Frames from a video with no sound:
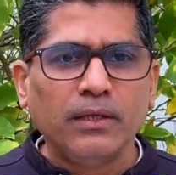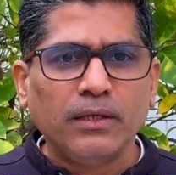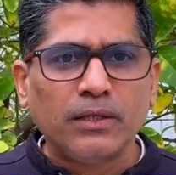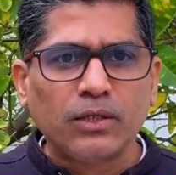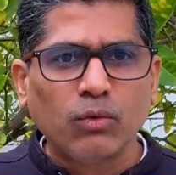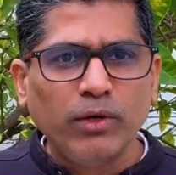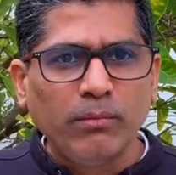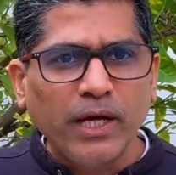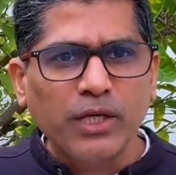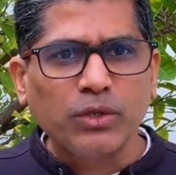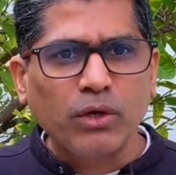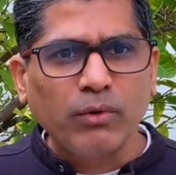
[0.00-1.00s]
So we
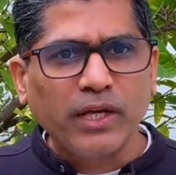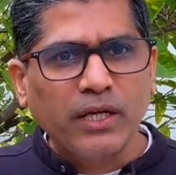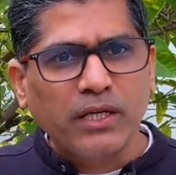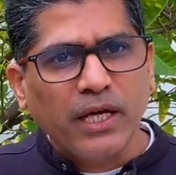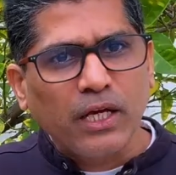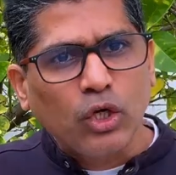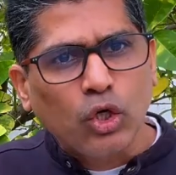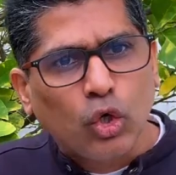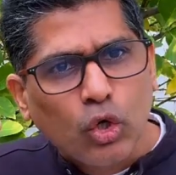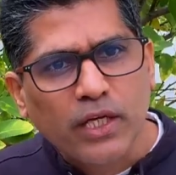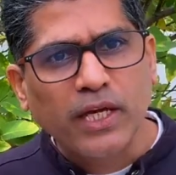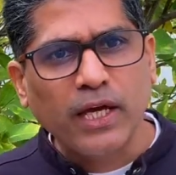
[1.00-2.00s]
make sure we take
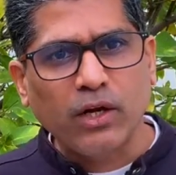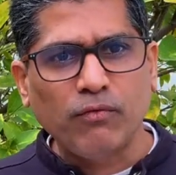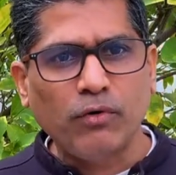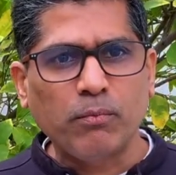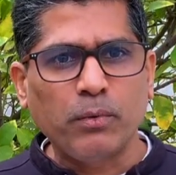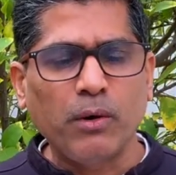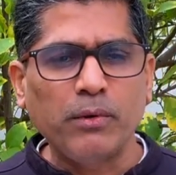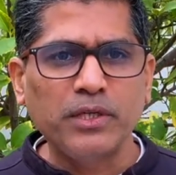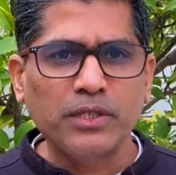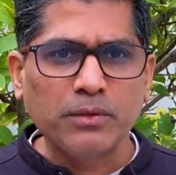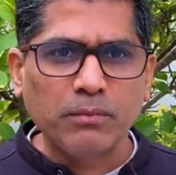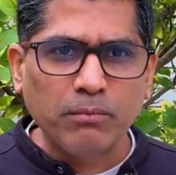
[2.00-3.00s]
good care of our
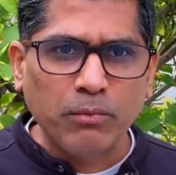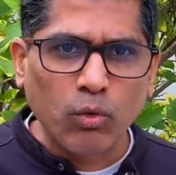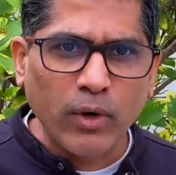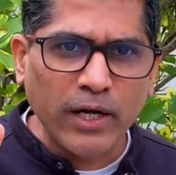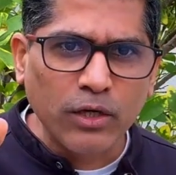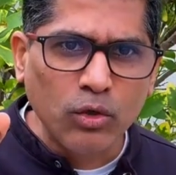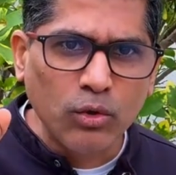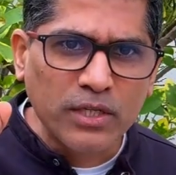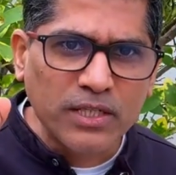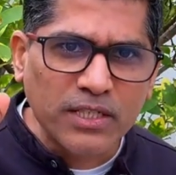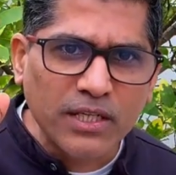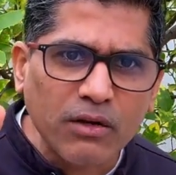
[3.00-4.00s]
properties, provide good
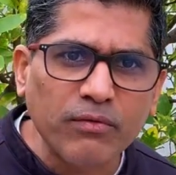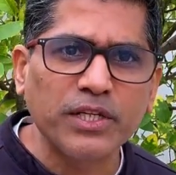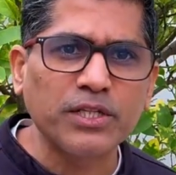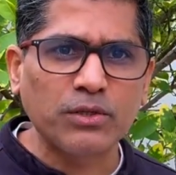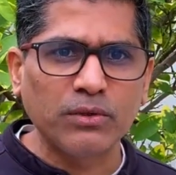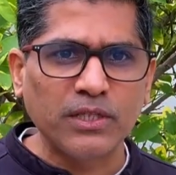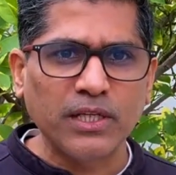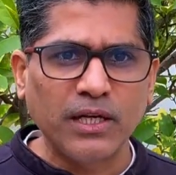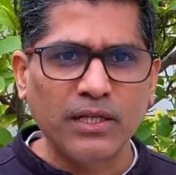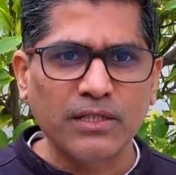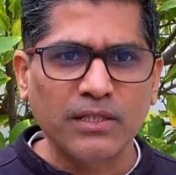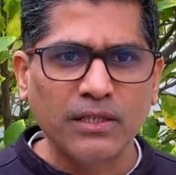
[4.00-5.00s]
service to the
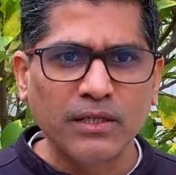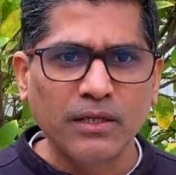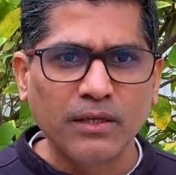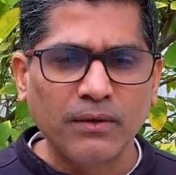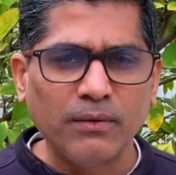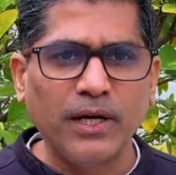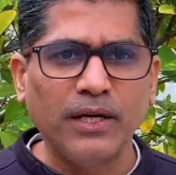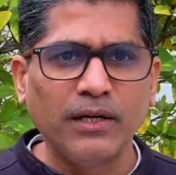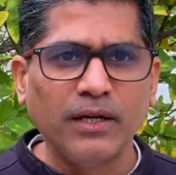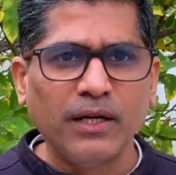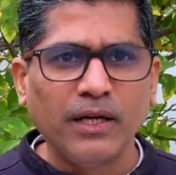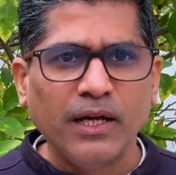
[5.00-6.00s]
tenants, right?
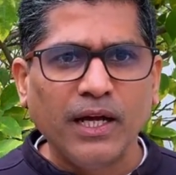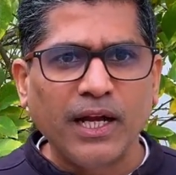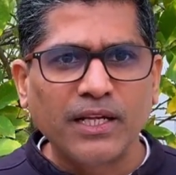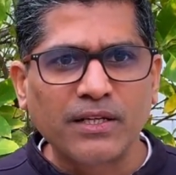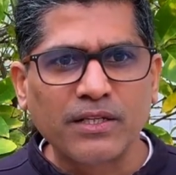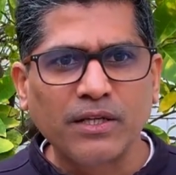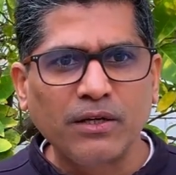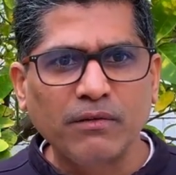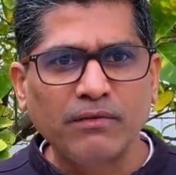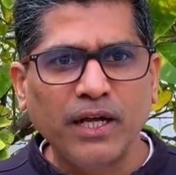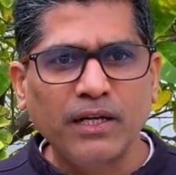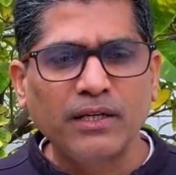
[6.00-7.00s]
And as a result
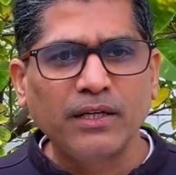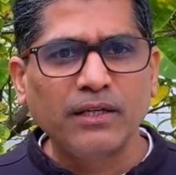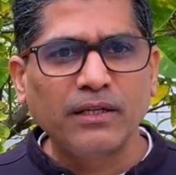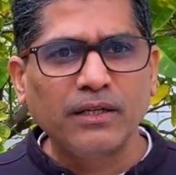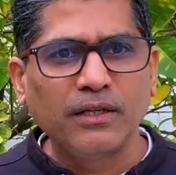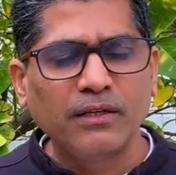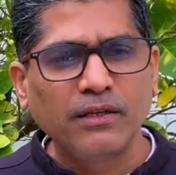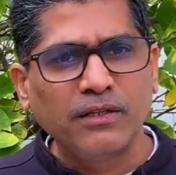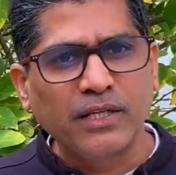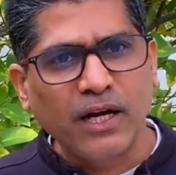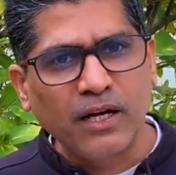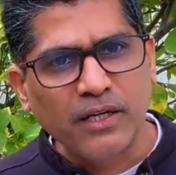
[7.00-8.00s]
of that, the
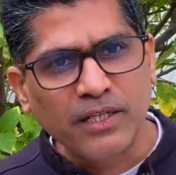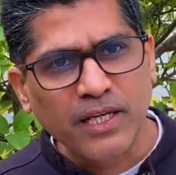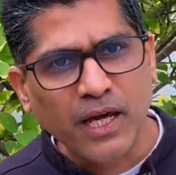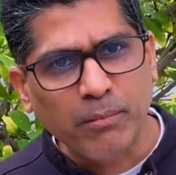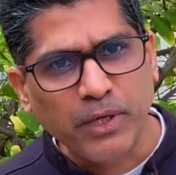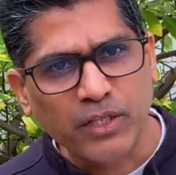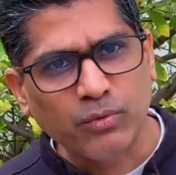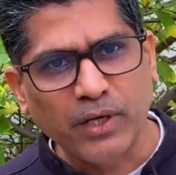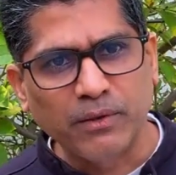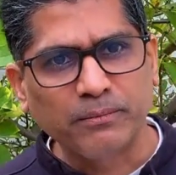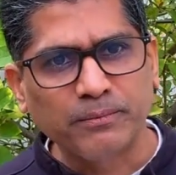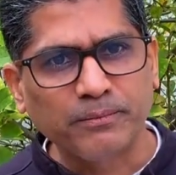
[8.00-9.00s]
tenant is happy as well.